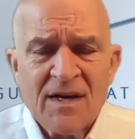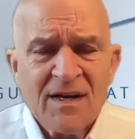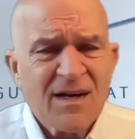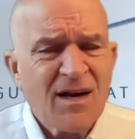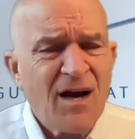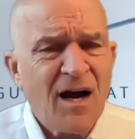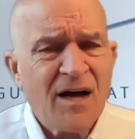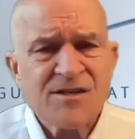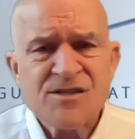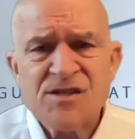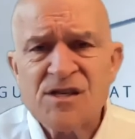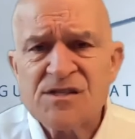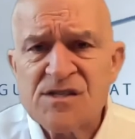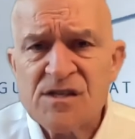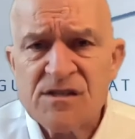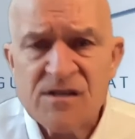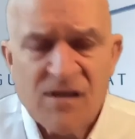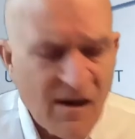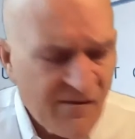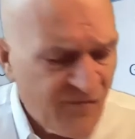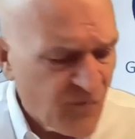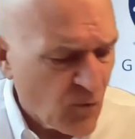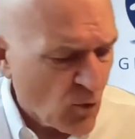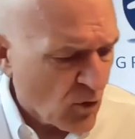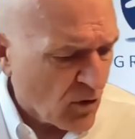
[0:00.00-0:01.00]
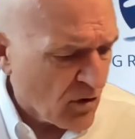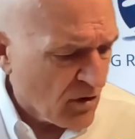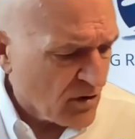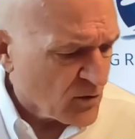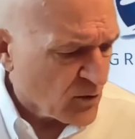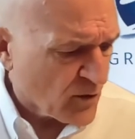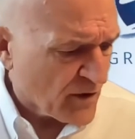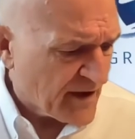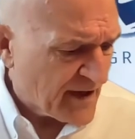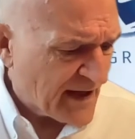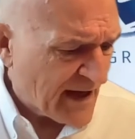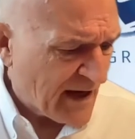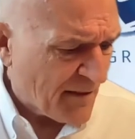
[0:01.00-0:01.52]
Gosh, it's a tough world
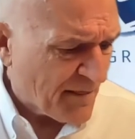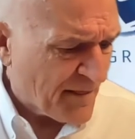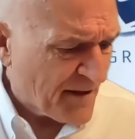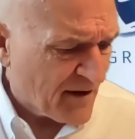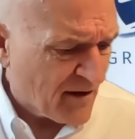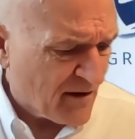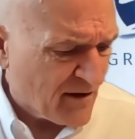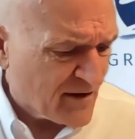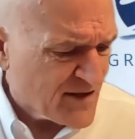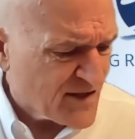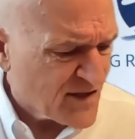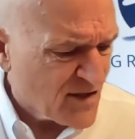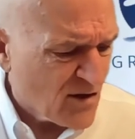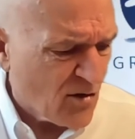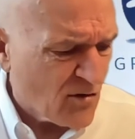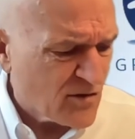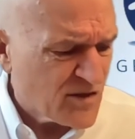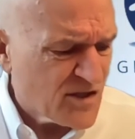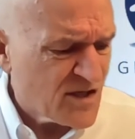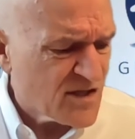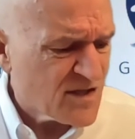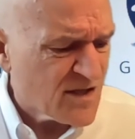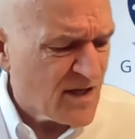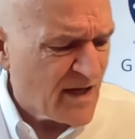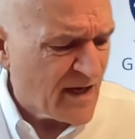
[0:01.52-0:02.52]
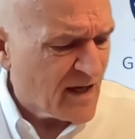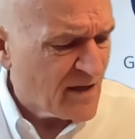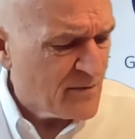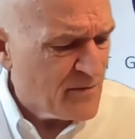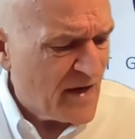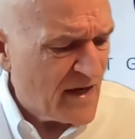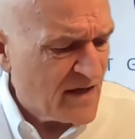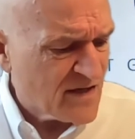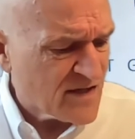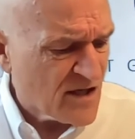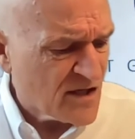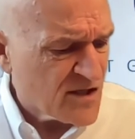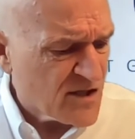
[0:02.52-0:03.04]
we're in out there. And so just, it can
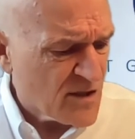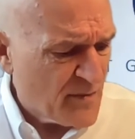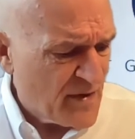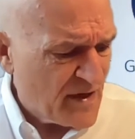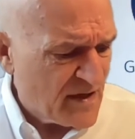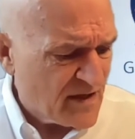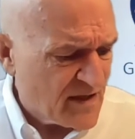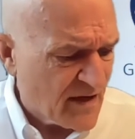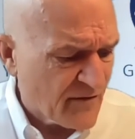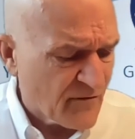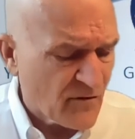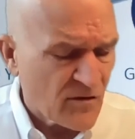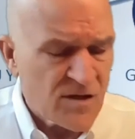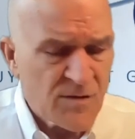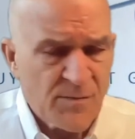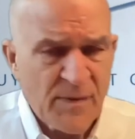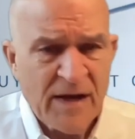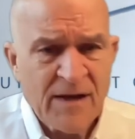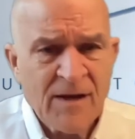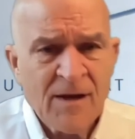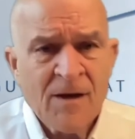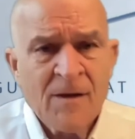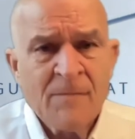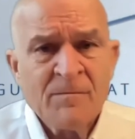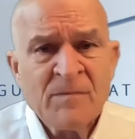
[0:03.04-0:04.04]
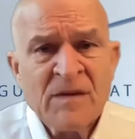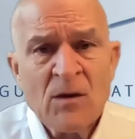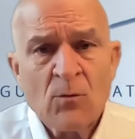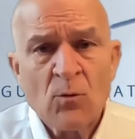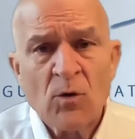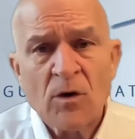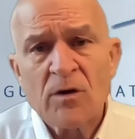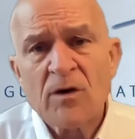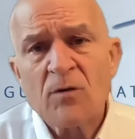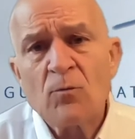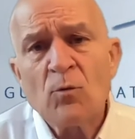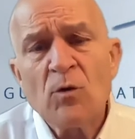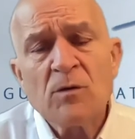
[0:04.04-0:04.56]
make such a big difference. But
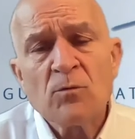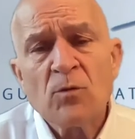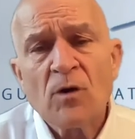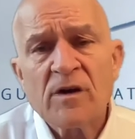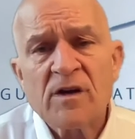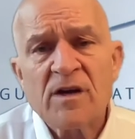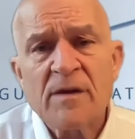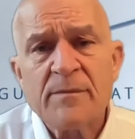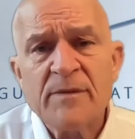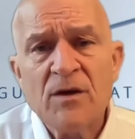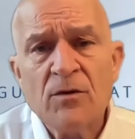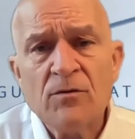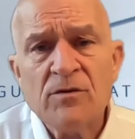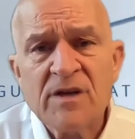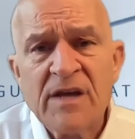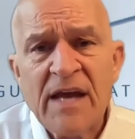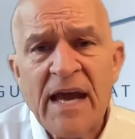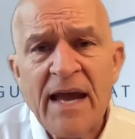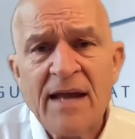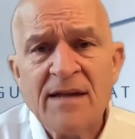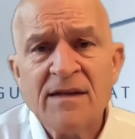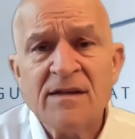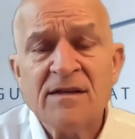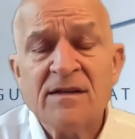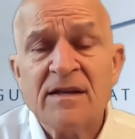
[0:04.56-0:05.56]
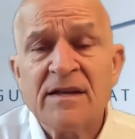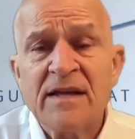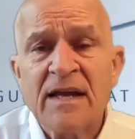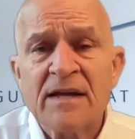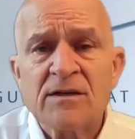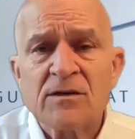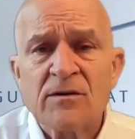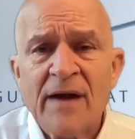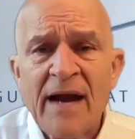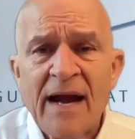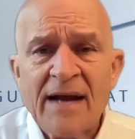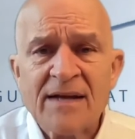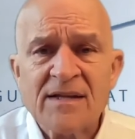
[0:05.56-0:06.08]
we're, when we're communicating and
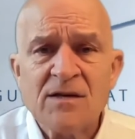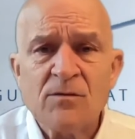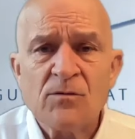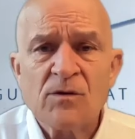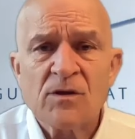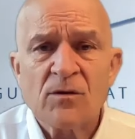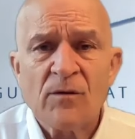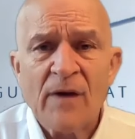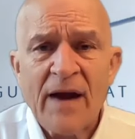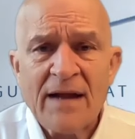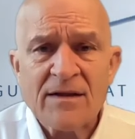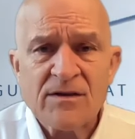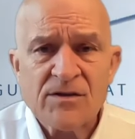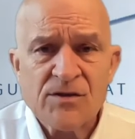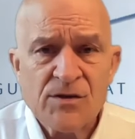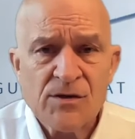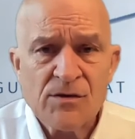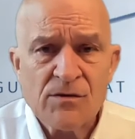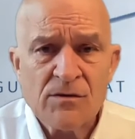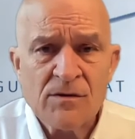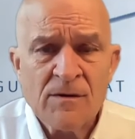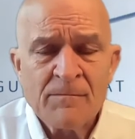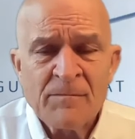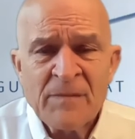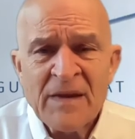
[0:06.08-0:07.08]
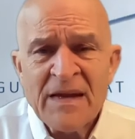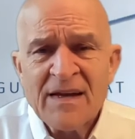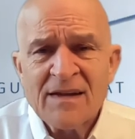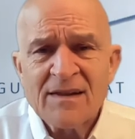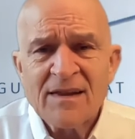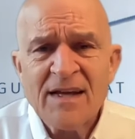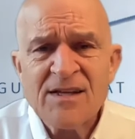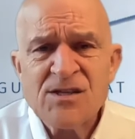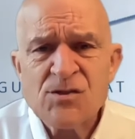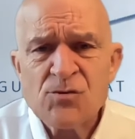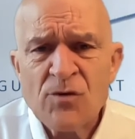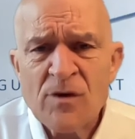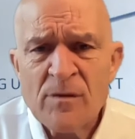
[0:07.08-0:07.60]
interacting with gratitude,
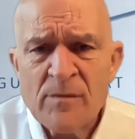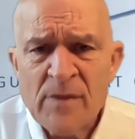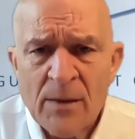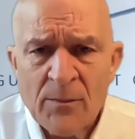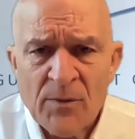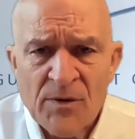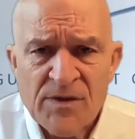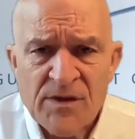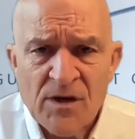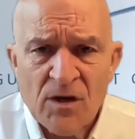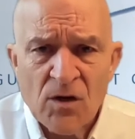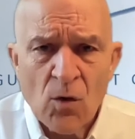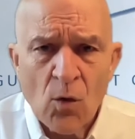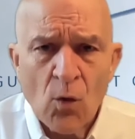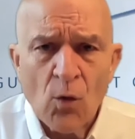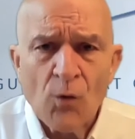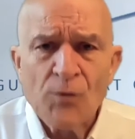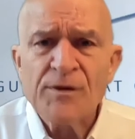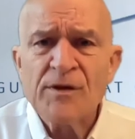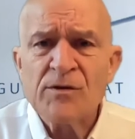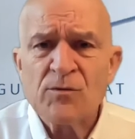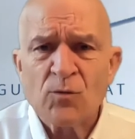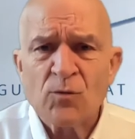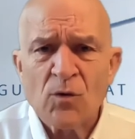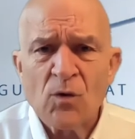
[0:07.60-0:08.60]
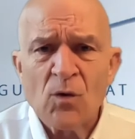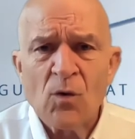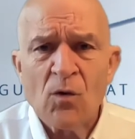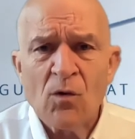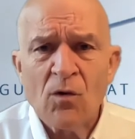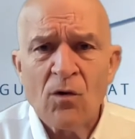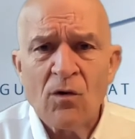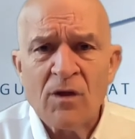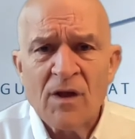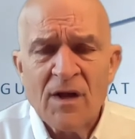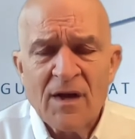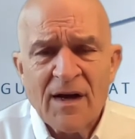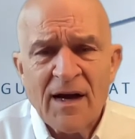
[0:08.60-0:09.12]
let's remember the golden
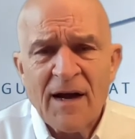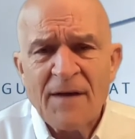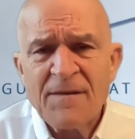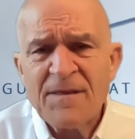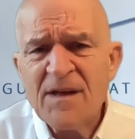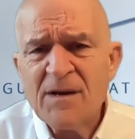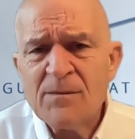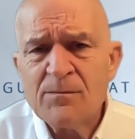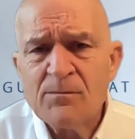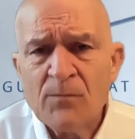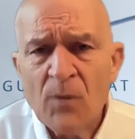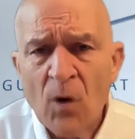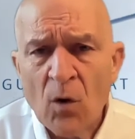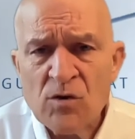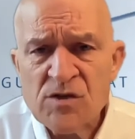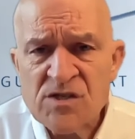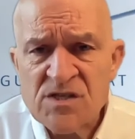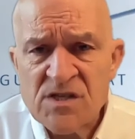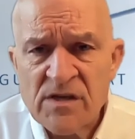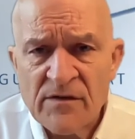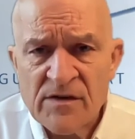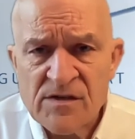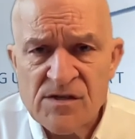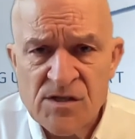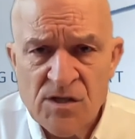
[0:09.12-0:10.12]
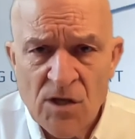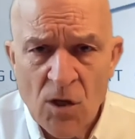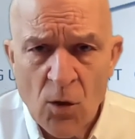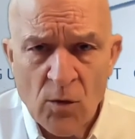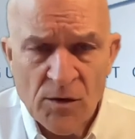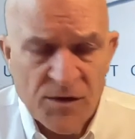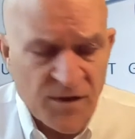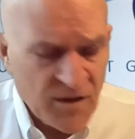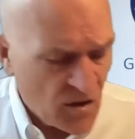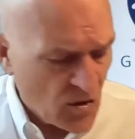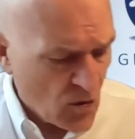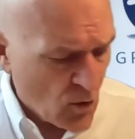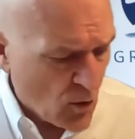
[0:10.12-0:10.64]
rule. I think most of us know what
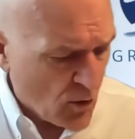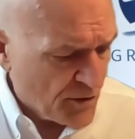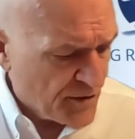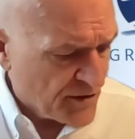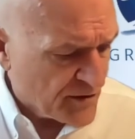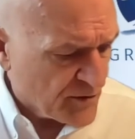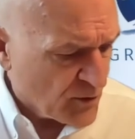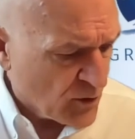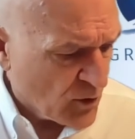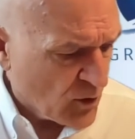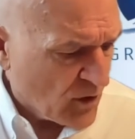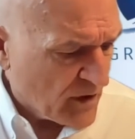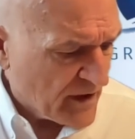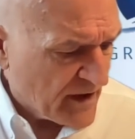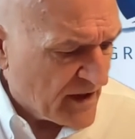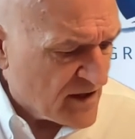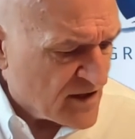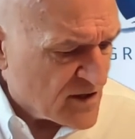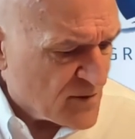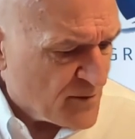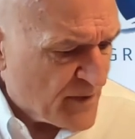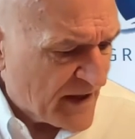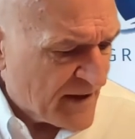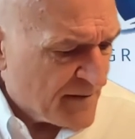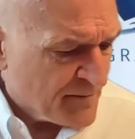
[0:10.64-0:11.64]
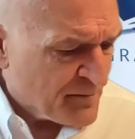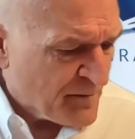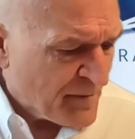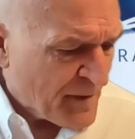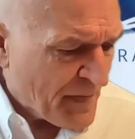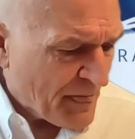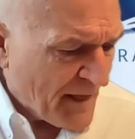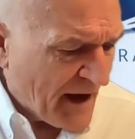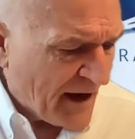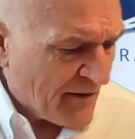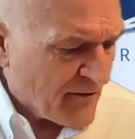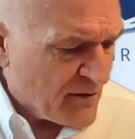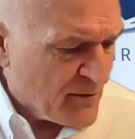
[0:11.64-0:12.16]
the golden rule is, but
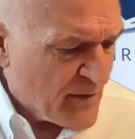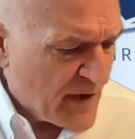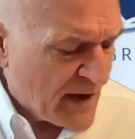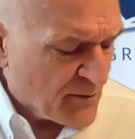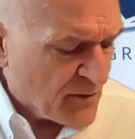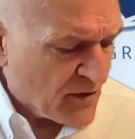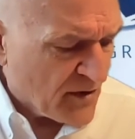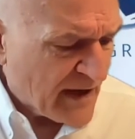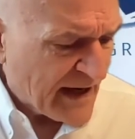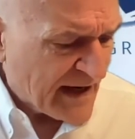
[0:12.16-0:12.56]
I remember